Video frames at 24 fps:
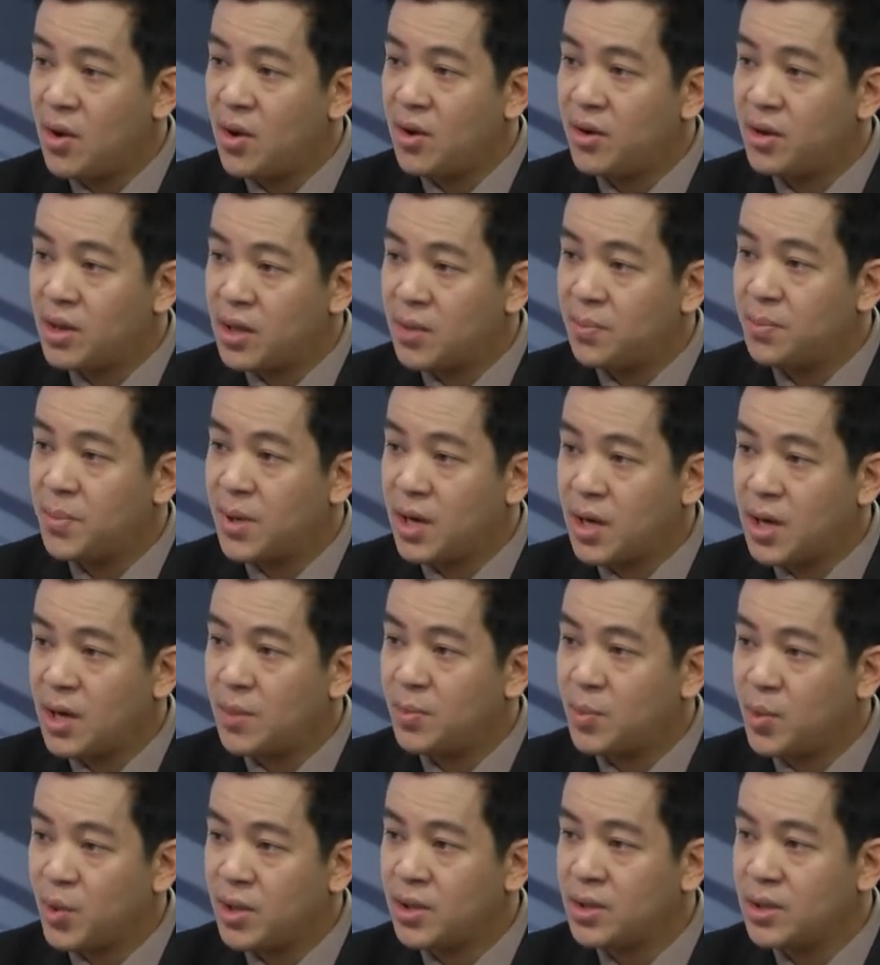on the
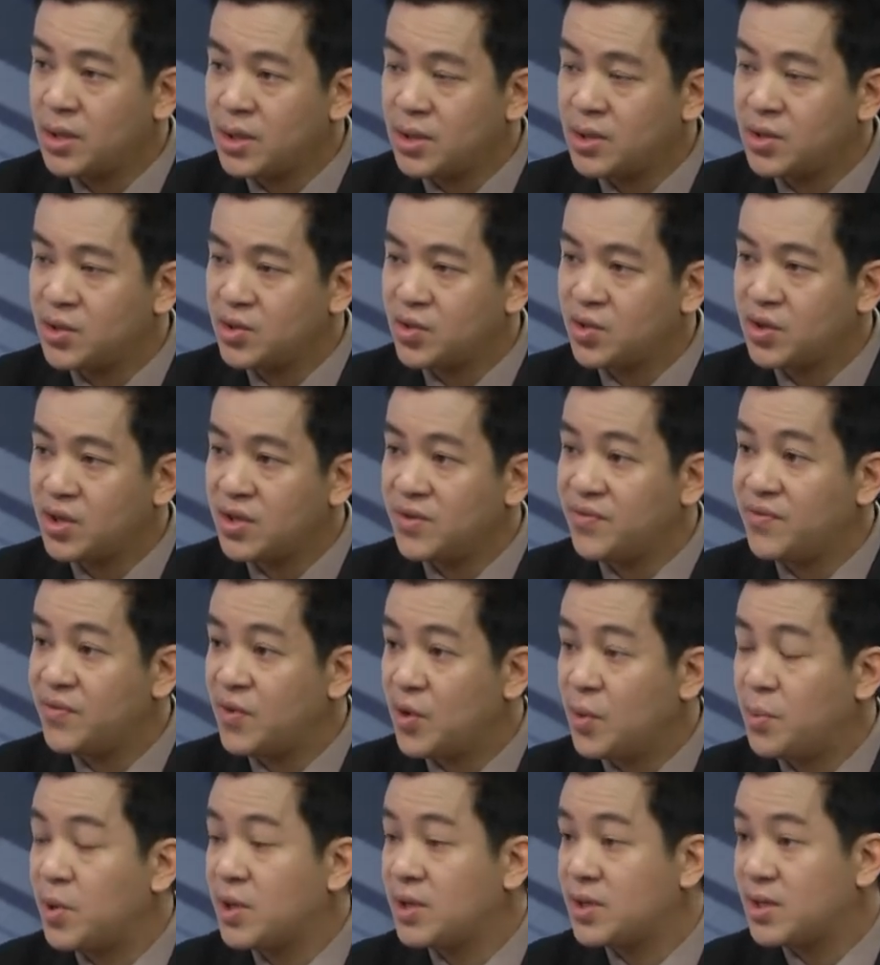palm oil industry
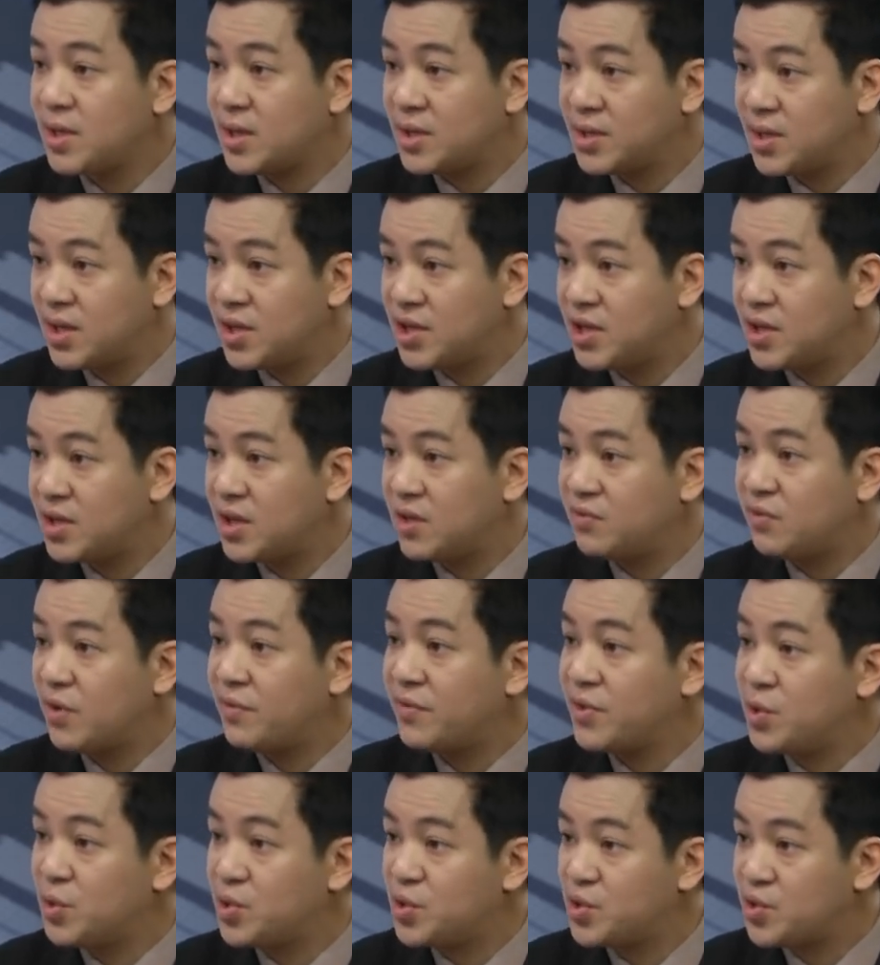for monetization and
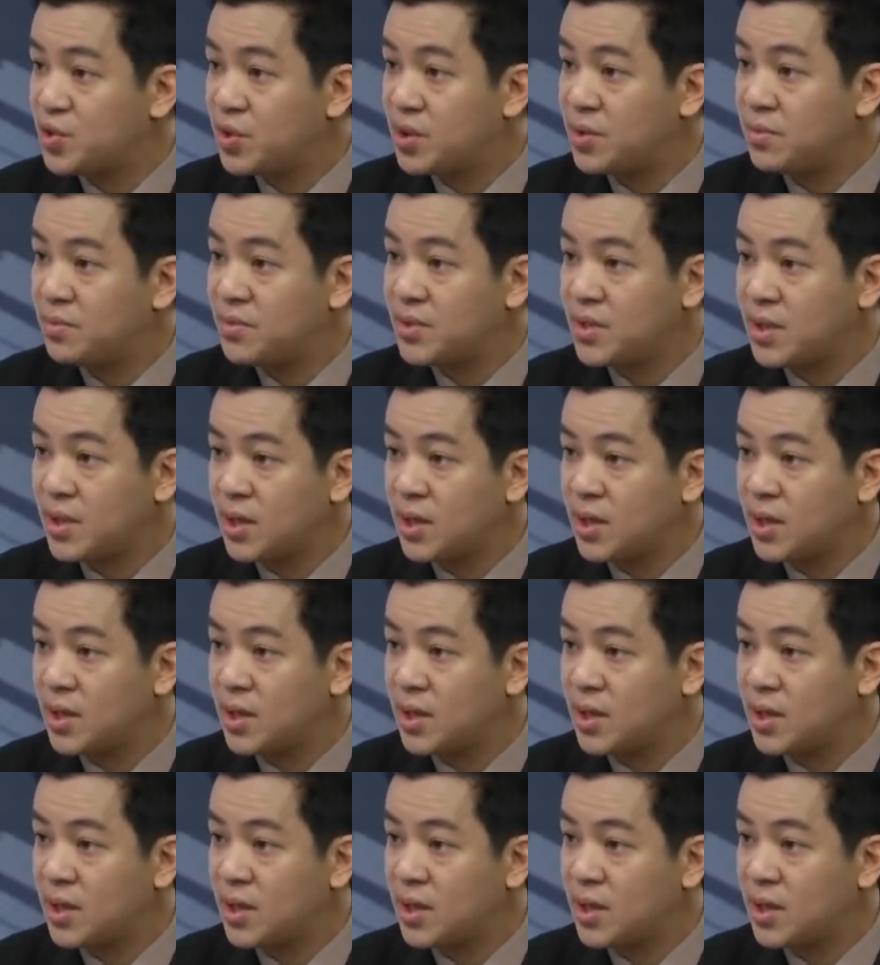revenue streams?